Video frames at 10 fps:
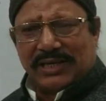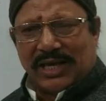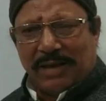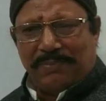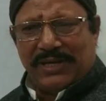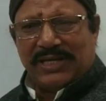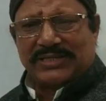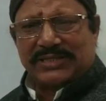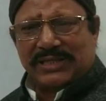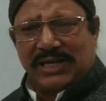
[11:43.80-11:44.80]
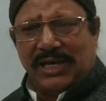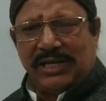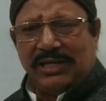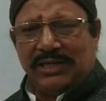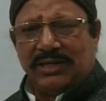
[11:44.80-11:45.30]

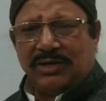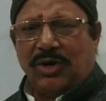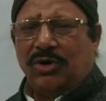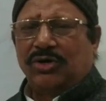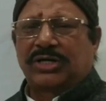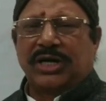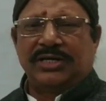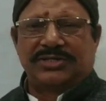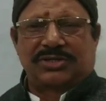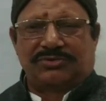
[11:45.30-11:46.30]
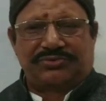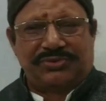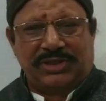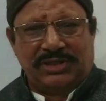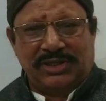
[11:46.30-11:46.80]
glee, all kinds
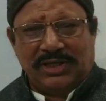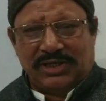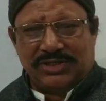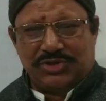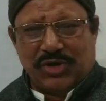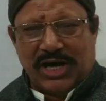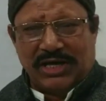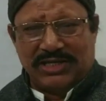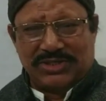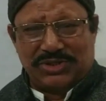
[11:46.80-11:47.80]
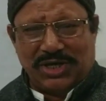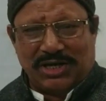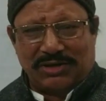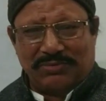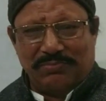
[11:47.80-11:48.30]
of joy is
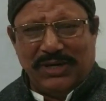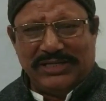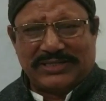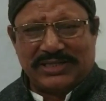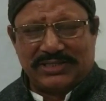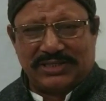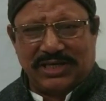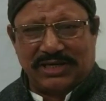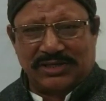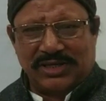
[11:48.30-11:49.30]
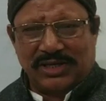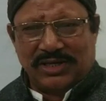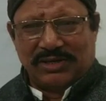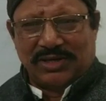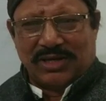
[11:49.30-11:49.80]
there, bliss is there,
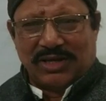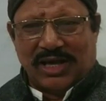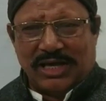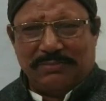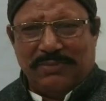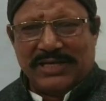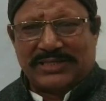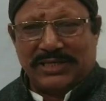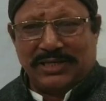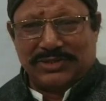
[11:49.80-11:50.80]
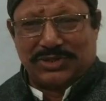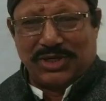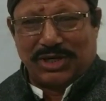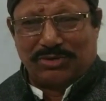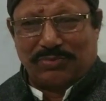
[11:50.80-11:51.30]
and blessing is
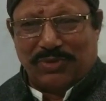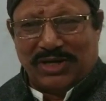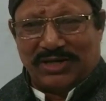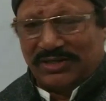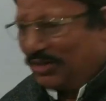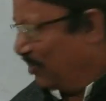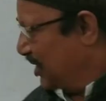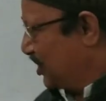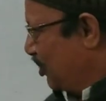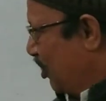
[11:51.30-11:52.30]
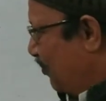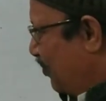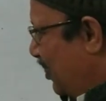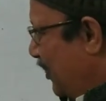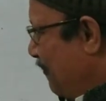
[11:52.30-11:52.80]
there, the blessing
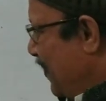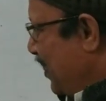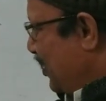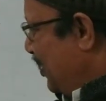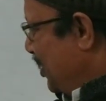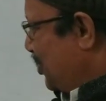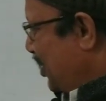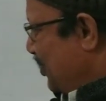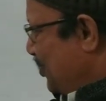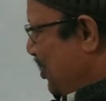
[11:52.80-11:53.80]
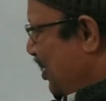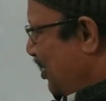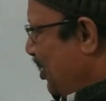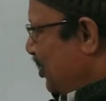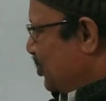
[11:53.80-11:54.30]
of nature is
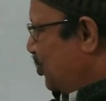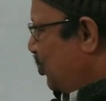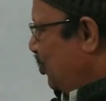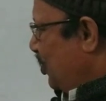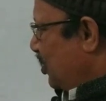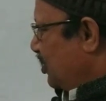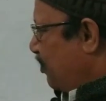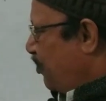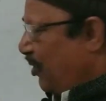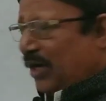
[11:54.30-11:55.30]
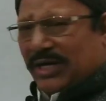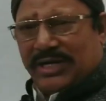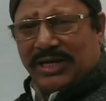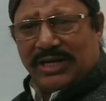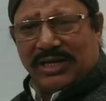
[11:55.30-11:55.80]
there. So the
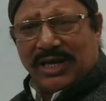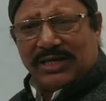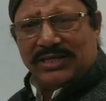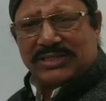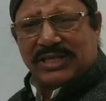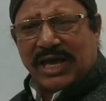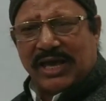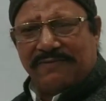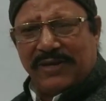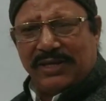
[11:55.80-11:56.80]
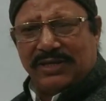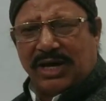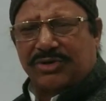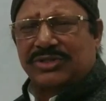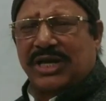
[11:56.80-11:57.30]
poet is having,
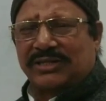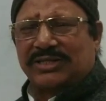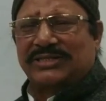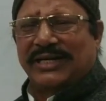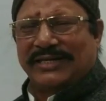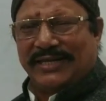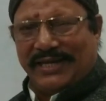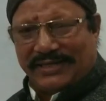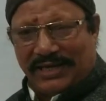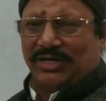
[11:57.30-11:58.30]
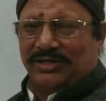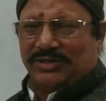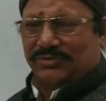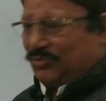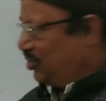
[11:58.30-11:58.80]
or rather satiated,
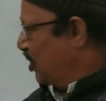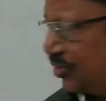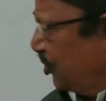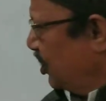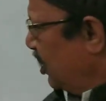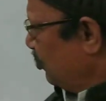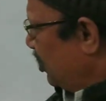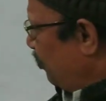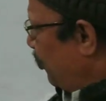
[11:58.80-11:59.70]
joy. Now the